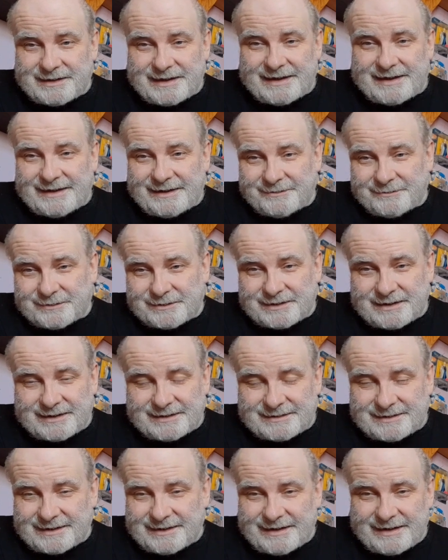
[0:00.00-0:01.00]
Nah,
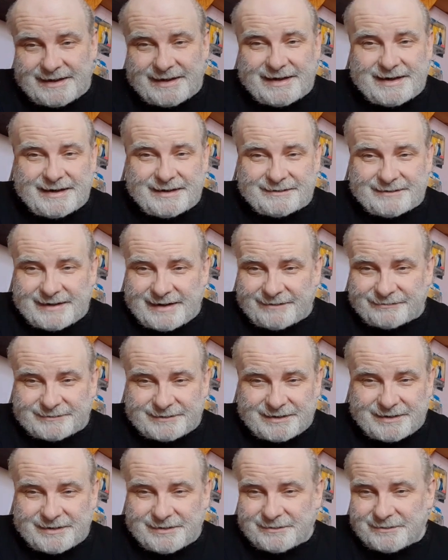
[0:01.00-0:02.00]
it's in an
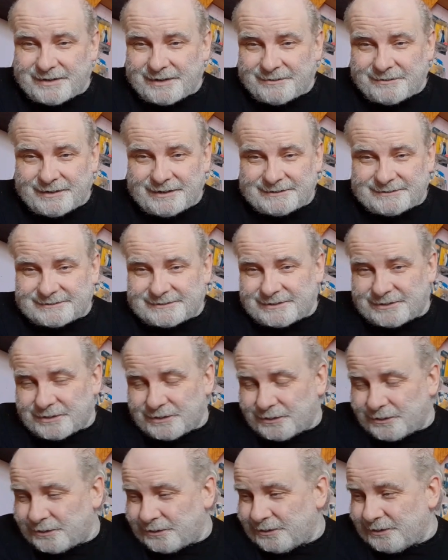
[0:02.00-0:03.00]
afternoon. I went
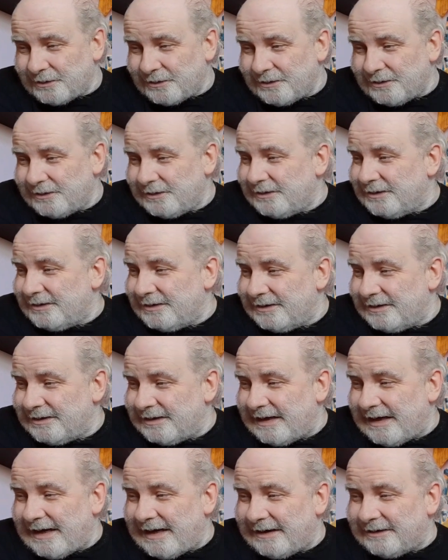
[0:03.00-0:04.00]
so.
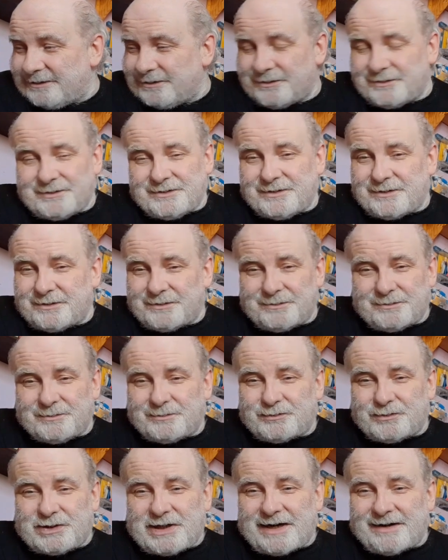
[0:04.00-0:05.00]
I don't know,
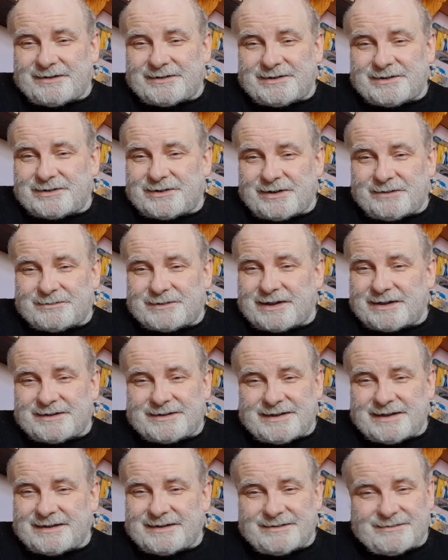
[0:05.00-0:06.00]
charity shops, they
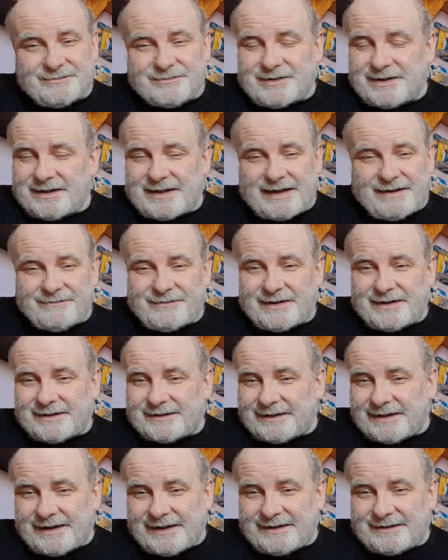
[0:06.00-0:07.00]
didn't really have
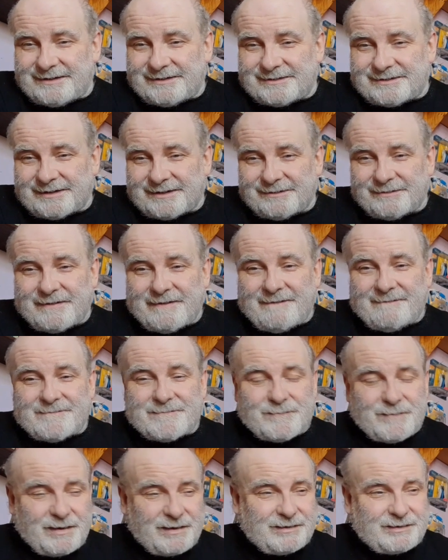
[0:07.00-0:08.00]
hardly anything.
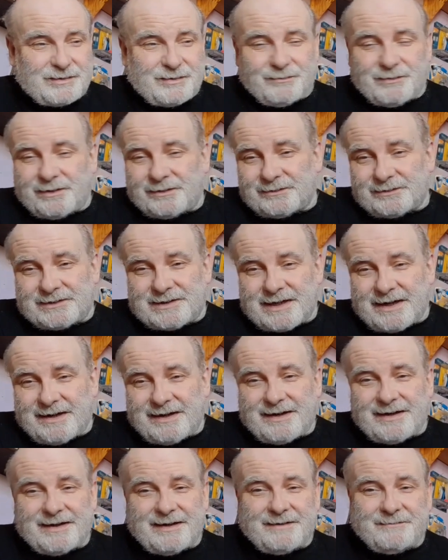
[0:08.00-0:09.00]
Whether it's the wrong
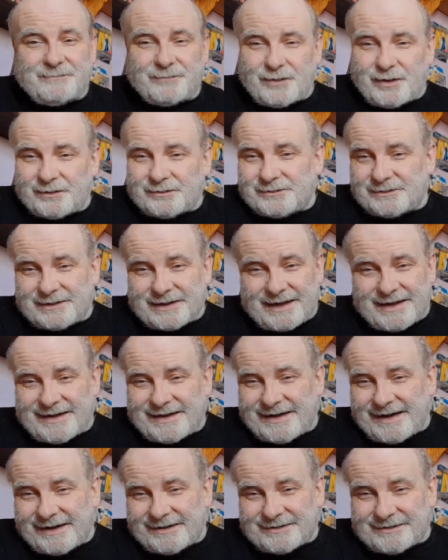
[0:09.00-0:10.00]
time, wrong
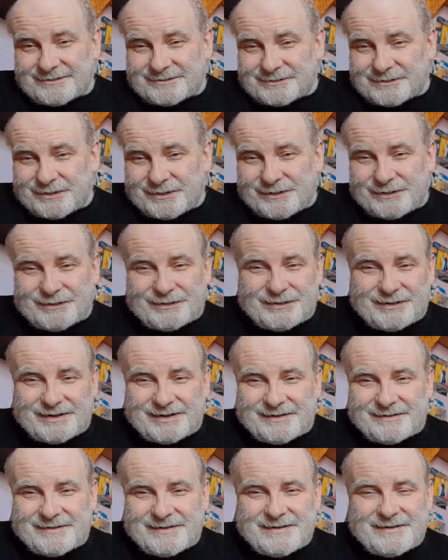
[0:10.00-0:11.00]
day, I don't
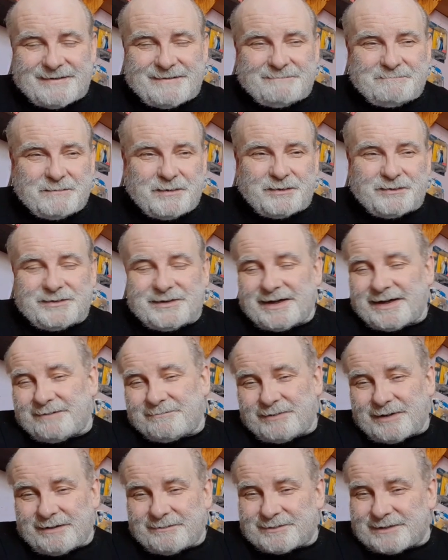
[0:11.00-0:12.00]
know. Monday,
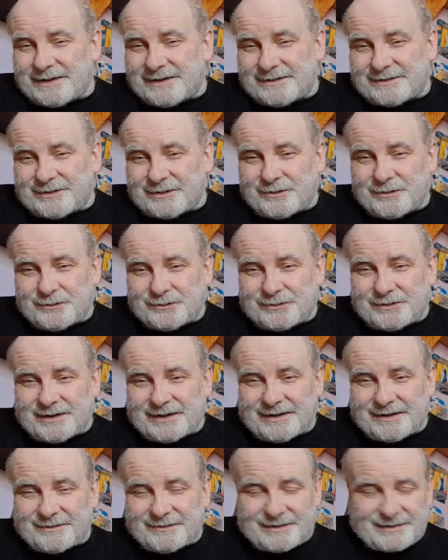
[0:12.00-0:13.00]
perhaps into good
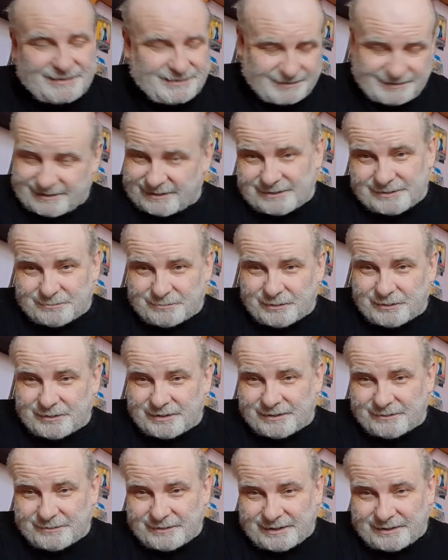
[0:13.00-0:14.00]
day. This is
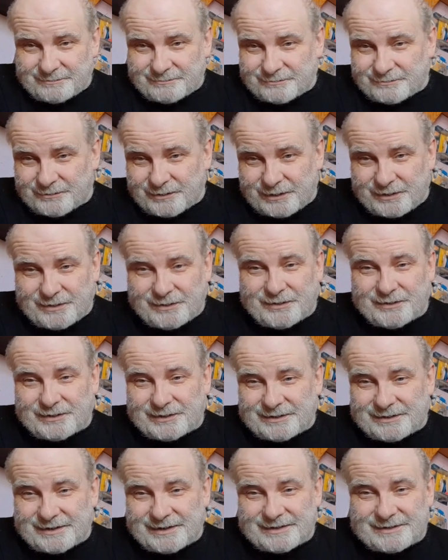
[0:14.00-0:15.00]
Monday when I'm
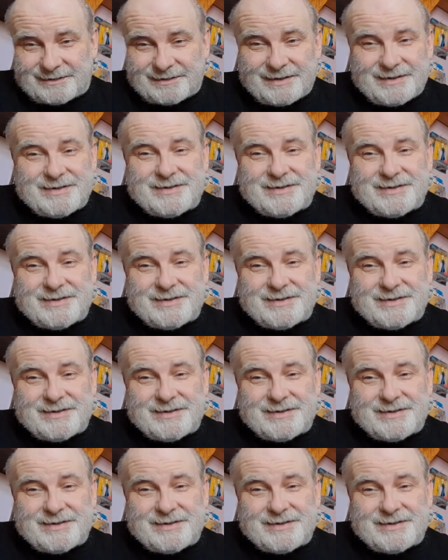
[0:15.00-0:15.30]
recording this.